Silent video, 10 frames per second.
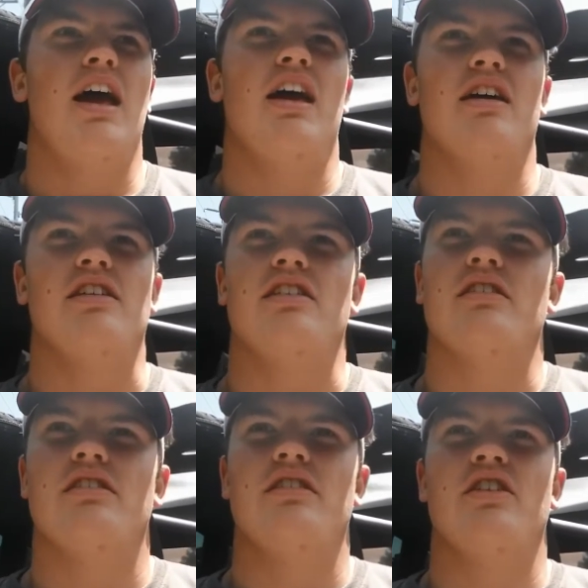And
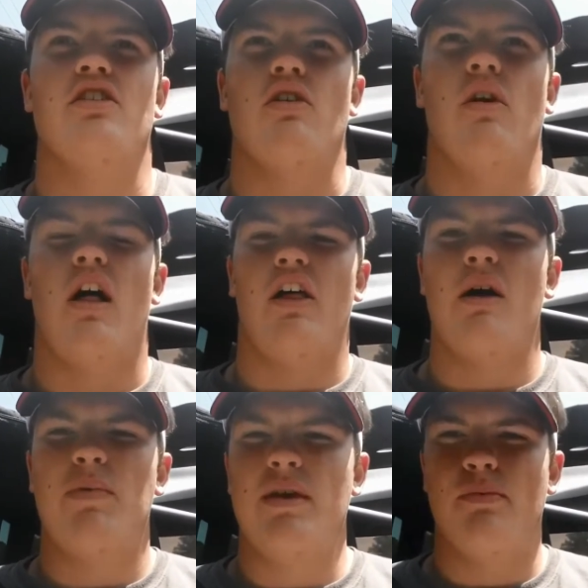you know, a
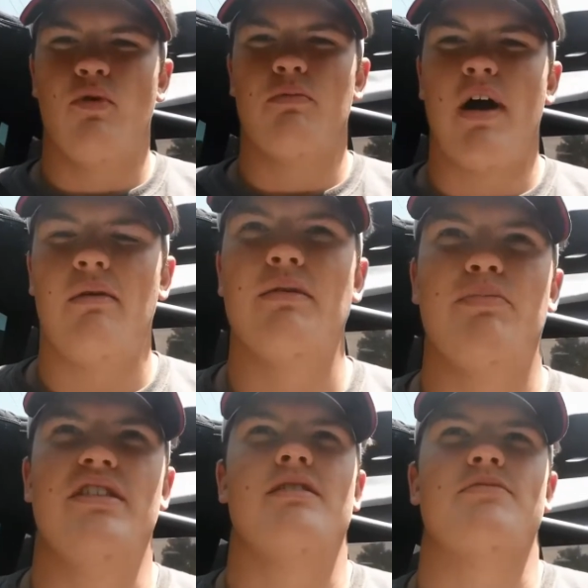lot of people would probably
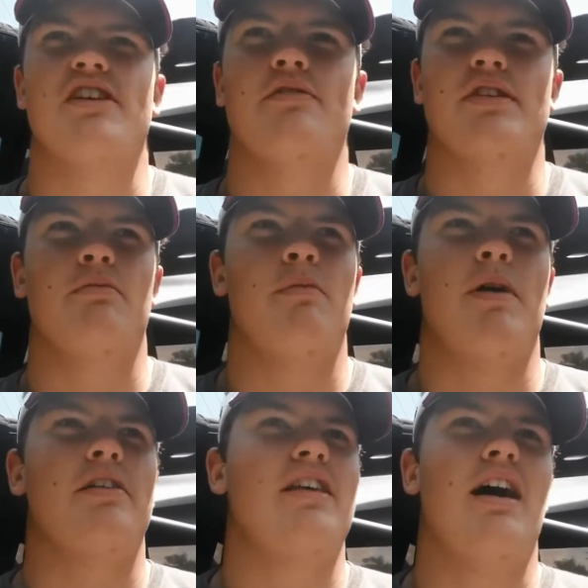beat themselves up
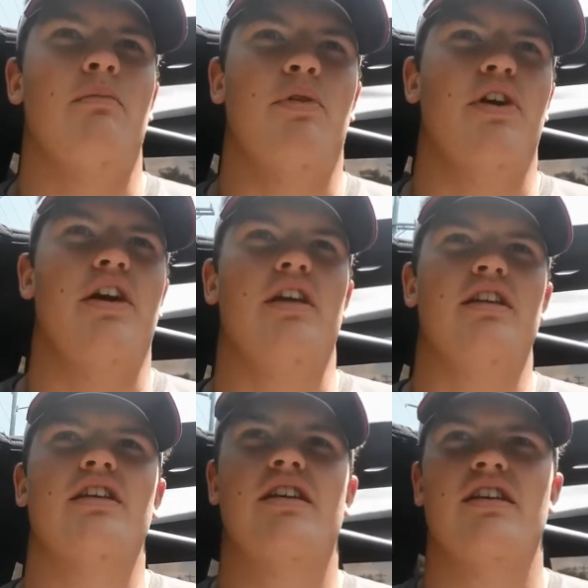about that, but
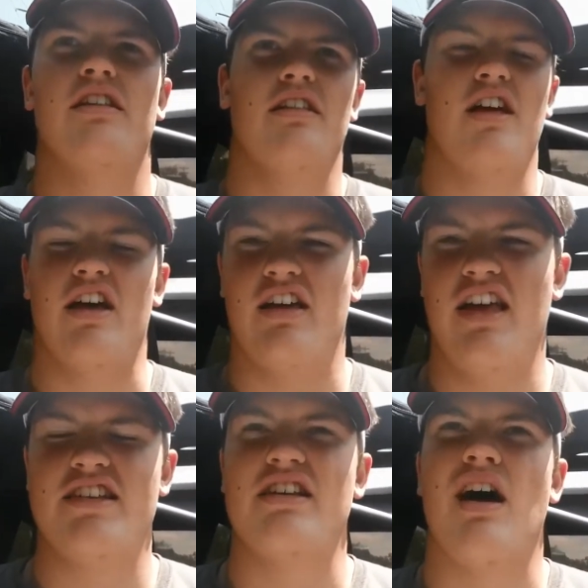like
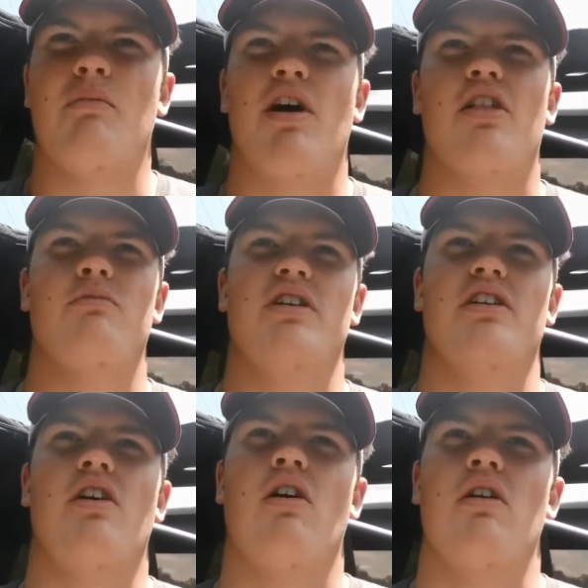it did not bother
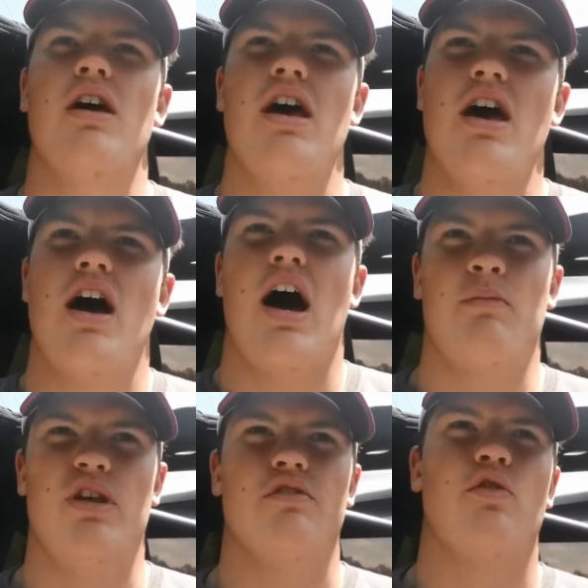me at all.
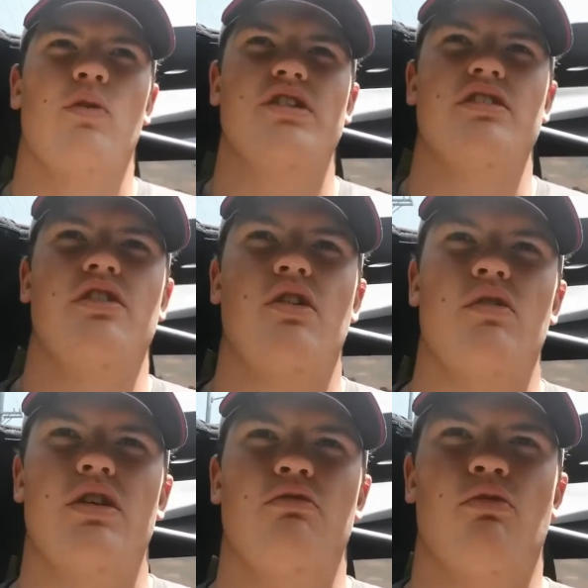I mean, of course, you
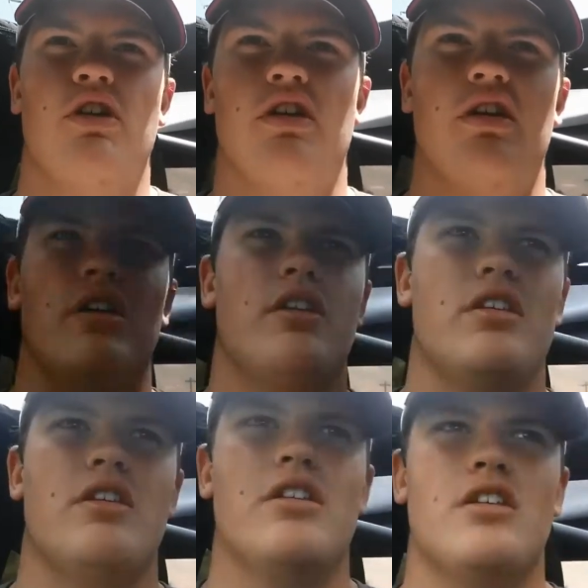know, you want to
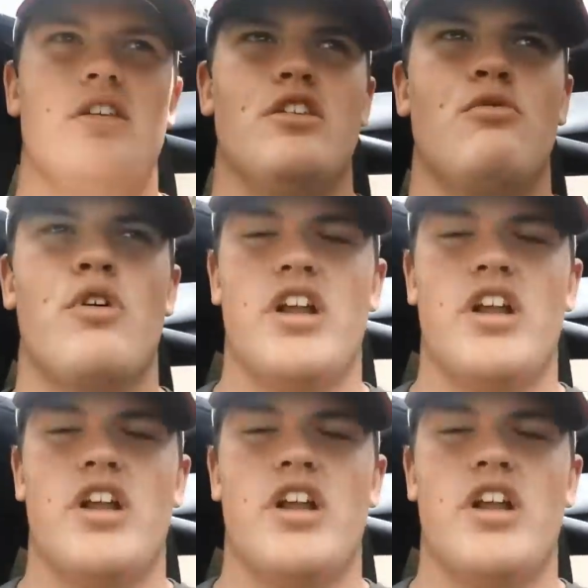you